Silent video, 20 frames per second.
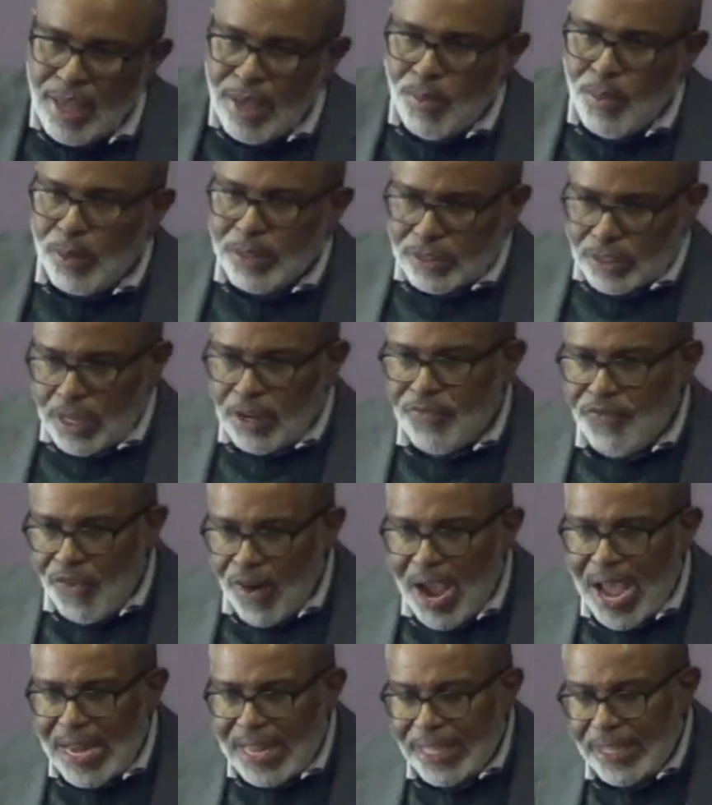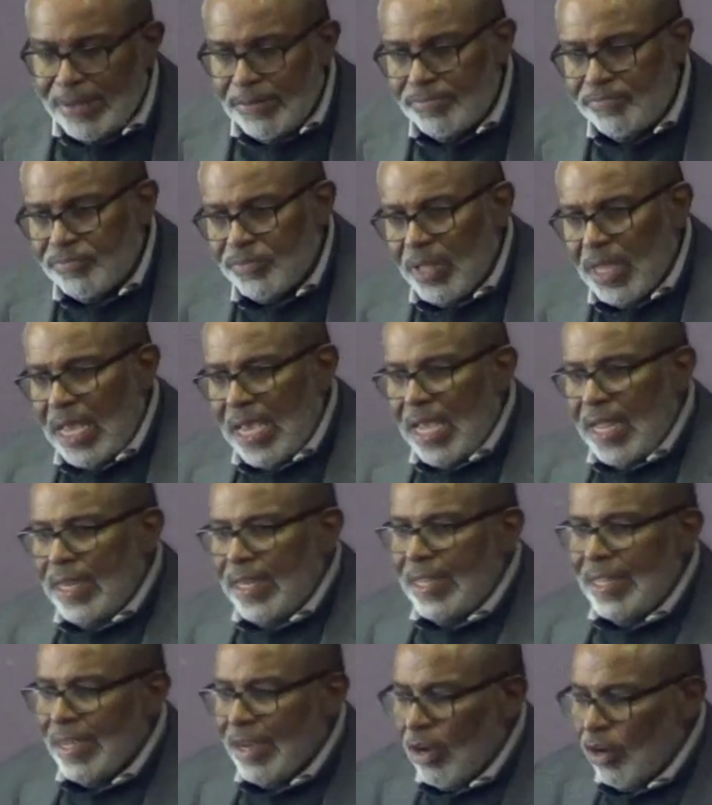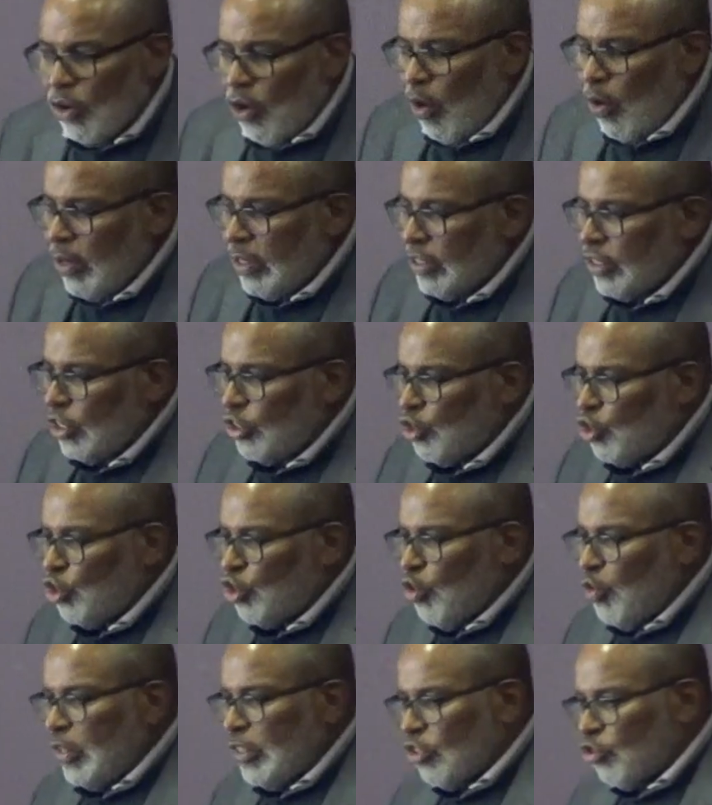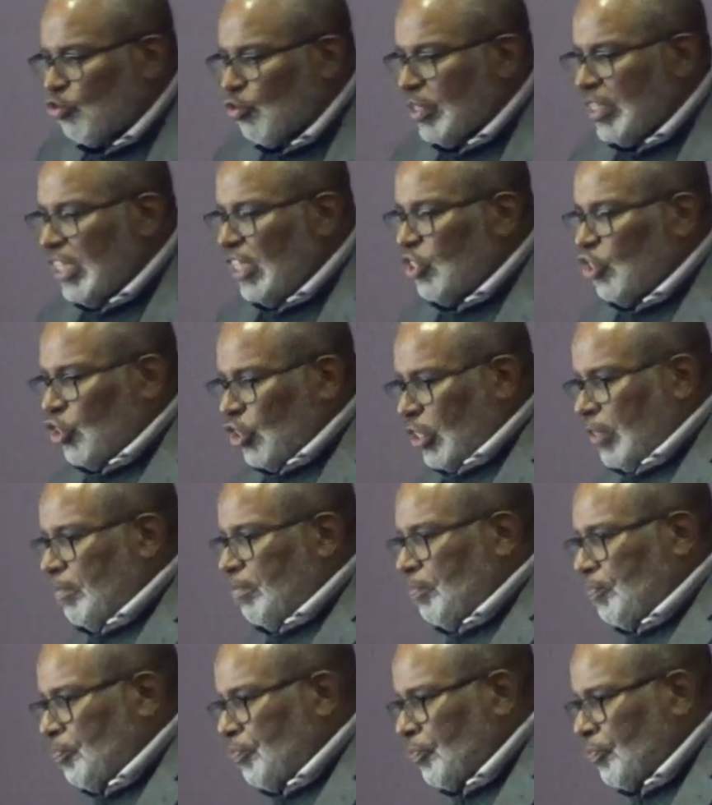was Good Friday. And according to Jewish tradition,